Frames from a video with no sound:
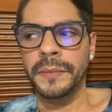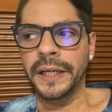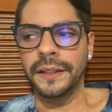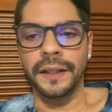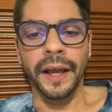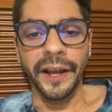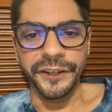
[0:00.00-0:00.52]
my
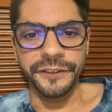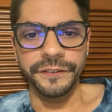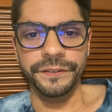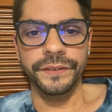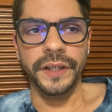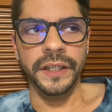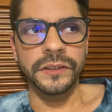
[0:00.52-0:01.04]
life.
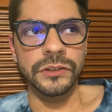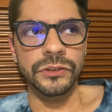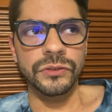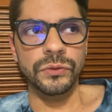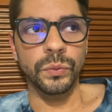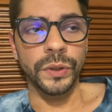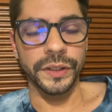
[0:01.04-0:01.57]
I
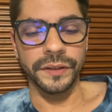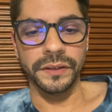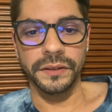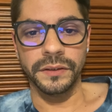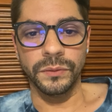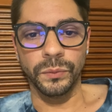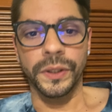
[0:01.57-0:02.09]
just
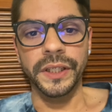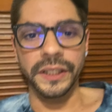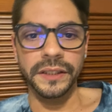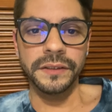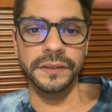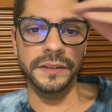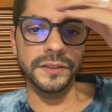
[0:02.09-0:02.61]

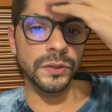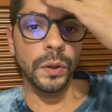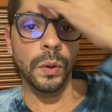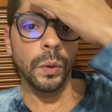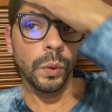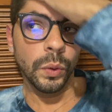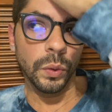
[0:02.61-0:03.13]
wanted this
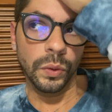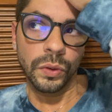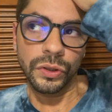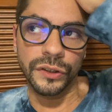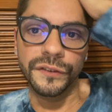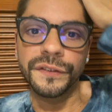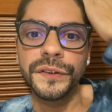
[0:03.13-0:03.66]
whole
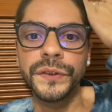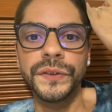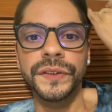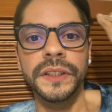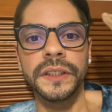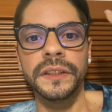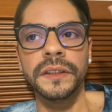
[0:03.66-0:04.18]

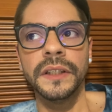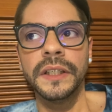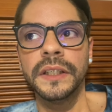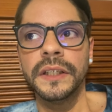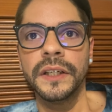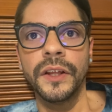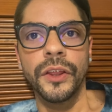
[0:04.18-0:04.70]
confusing
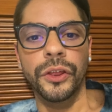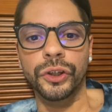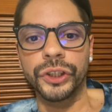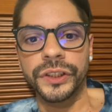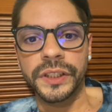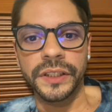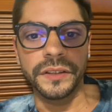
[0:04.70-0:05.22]

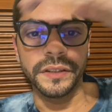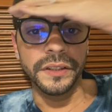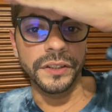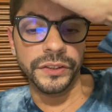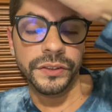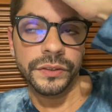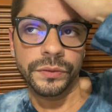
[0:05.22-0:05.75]
13
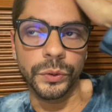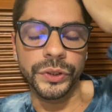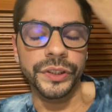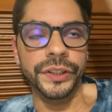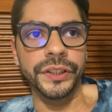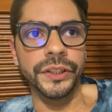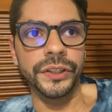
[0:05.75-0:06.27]
years,
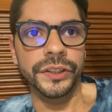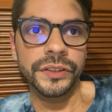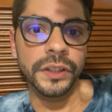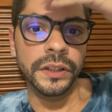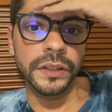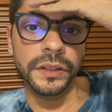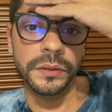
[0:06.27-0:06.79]
14 years
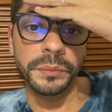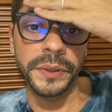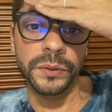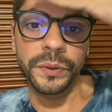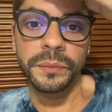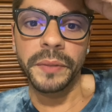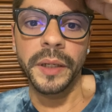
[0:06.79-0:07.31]
of
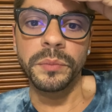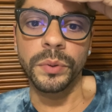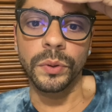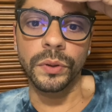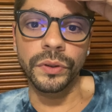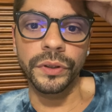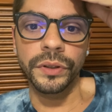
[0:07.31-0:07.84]
being with
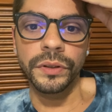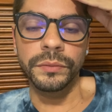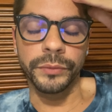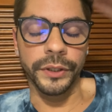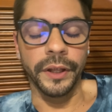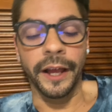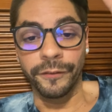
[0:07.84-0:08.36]
bipolar,
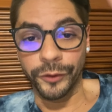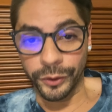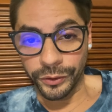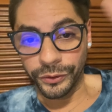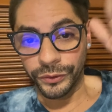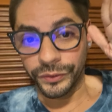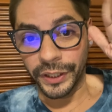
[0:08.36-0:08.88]
well, after,
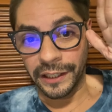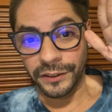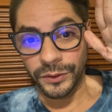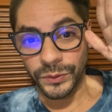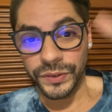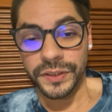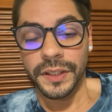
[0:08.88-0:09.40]

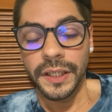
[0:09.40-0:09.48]
diagnosed,